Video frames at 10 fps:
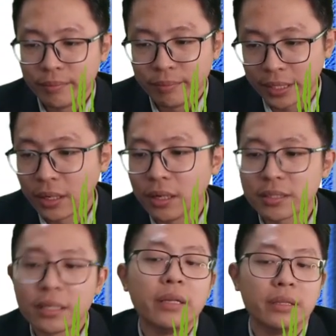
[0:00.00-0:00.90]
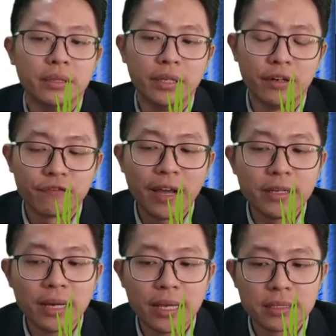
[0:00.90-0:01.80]
Because the
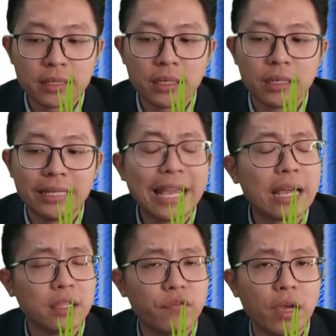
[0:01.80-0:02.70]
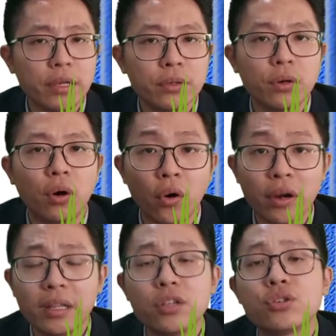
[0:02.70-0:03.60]
final answer negative value
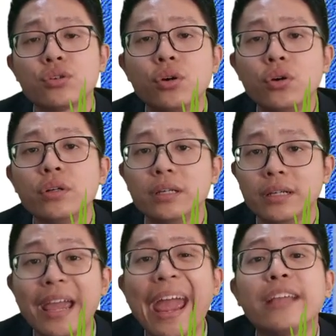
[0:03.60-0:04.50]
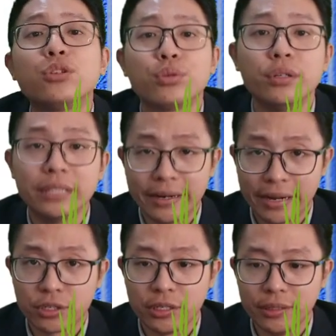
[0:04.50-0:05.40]
already show the actual
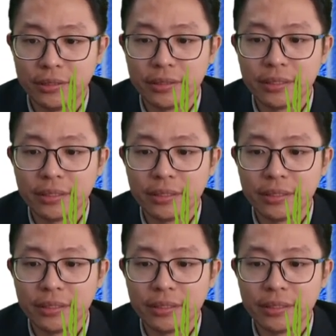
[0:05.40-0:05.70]
direction.